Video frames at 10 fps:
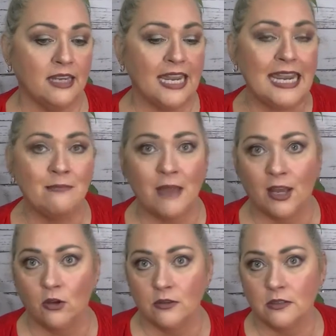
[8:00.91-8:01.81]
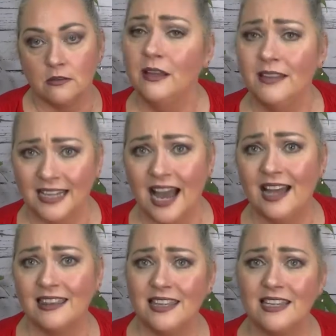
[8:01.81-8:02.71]
emails, the
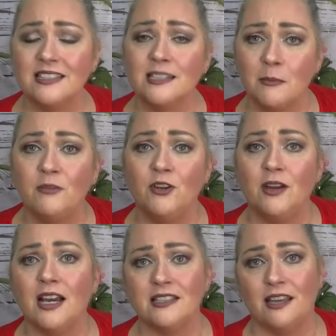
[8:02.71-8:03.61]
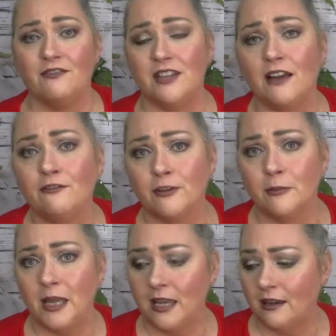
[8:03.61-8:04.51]
kind things some of you guys have done for
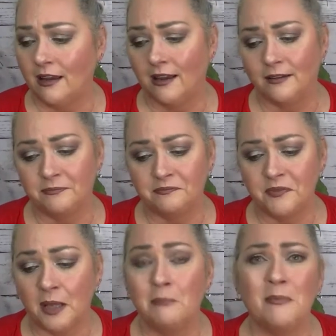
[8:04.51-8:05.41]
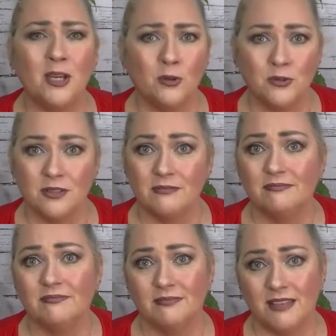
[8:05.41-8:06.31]
me, um, meals.
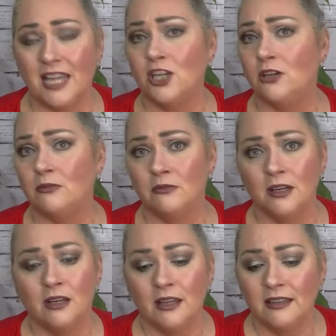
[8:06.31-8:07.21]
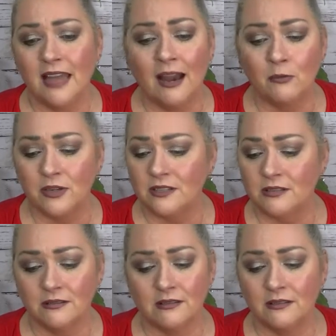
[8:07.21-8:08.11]
Thank you. That
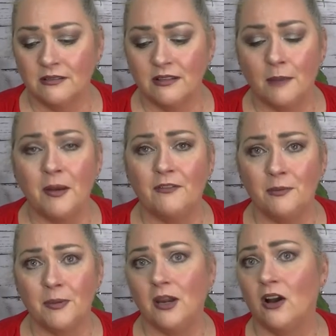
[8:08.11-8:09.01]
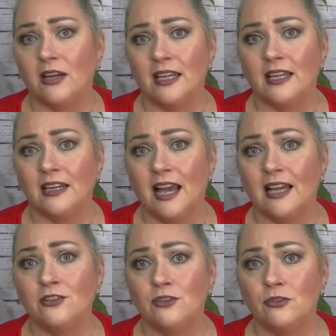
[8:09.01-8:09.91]
was above and beyond, and
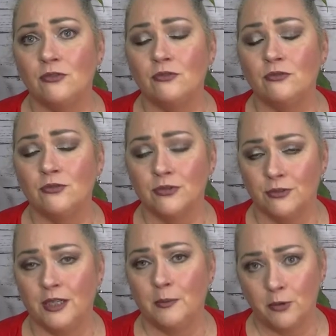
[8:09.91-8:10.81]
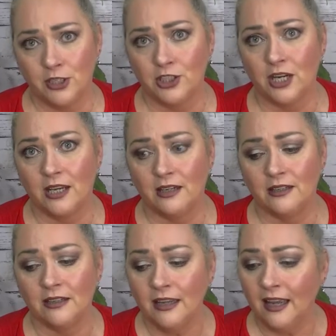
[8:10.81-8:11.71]
I do truly appreciate
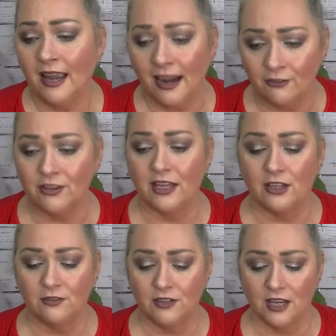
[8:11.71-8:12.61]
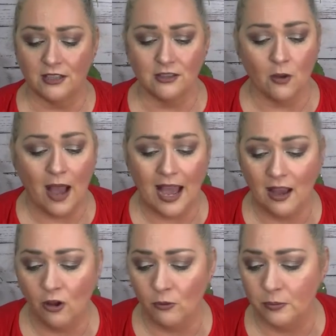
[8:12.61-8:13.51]
it, everything you've done. So I
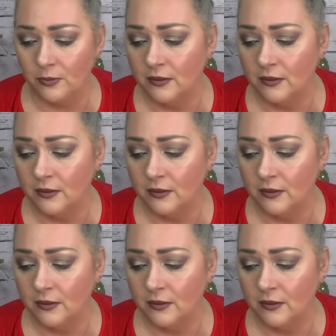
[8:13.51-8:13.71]
hope